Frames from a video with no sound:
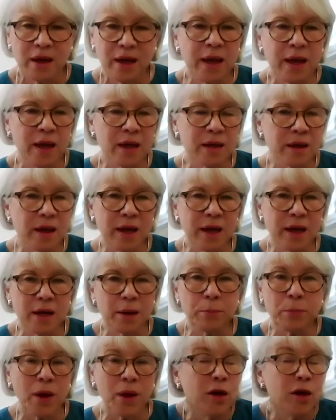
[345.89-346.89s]
in in
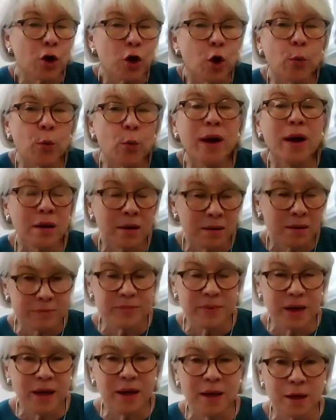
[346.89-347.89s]
a in a career
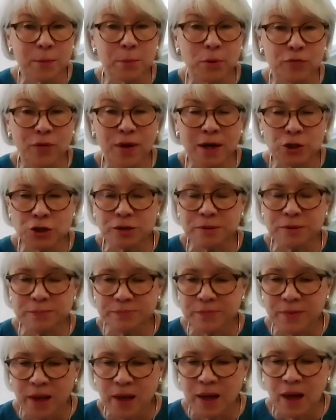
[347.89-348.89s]
in a profession.
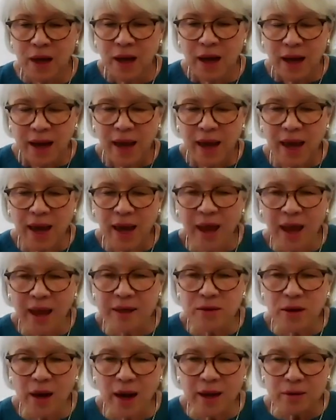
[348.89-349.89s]

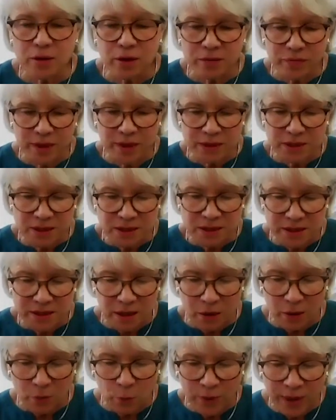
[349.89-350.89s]
And and this is
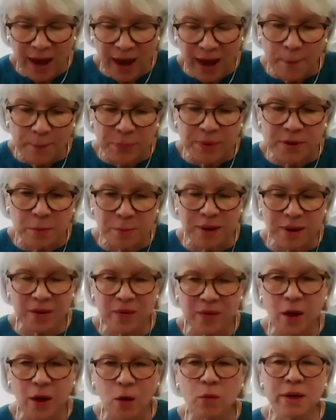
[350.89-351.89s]
the we happen to be
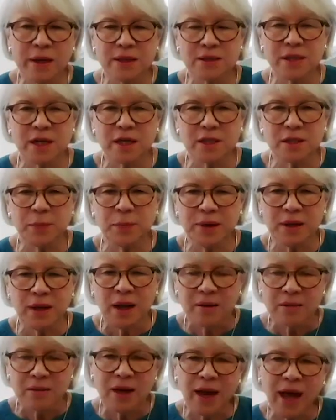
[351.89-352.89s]
the only assessment
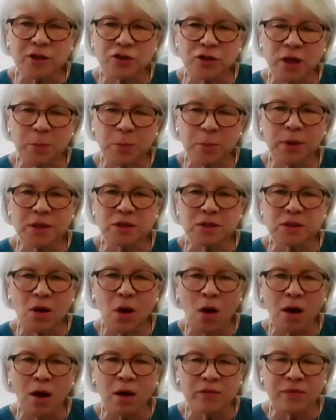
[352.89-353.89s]
that actually puts
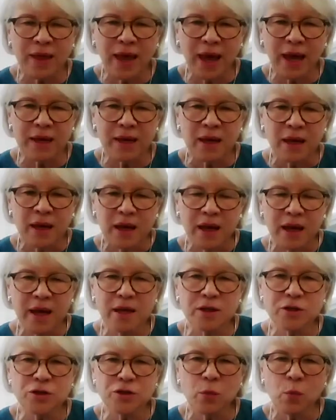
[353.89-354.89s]
all of that
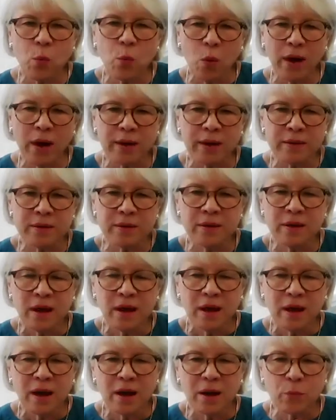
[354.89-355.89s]
into one
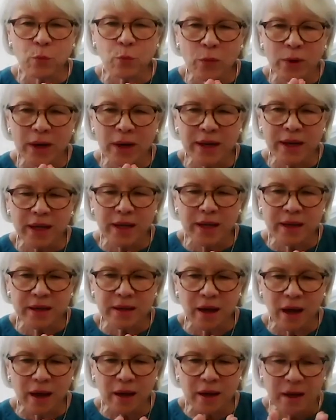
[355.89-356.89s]
really
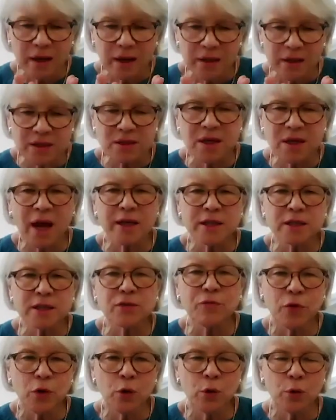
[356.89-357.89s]
concise
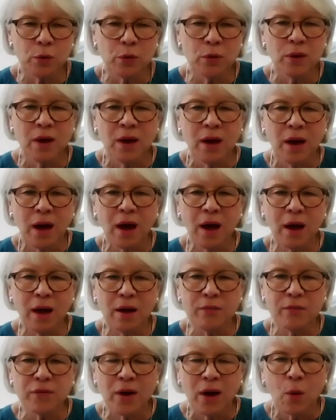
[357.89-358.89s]
view
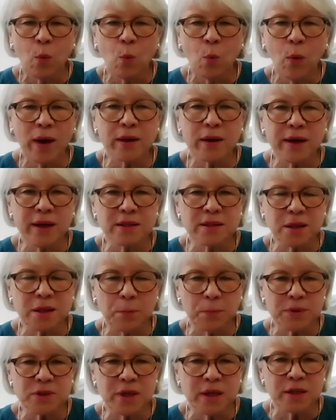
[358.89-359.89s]
of what is a
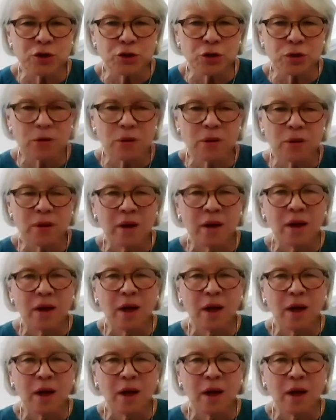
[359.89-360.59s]
potential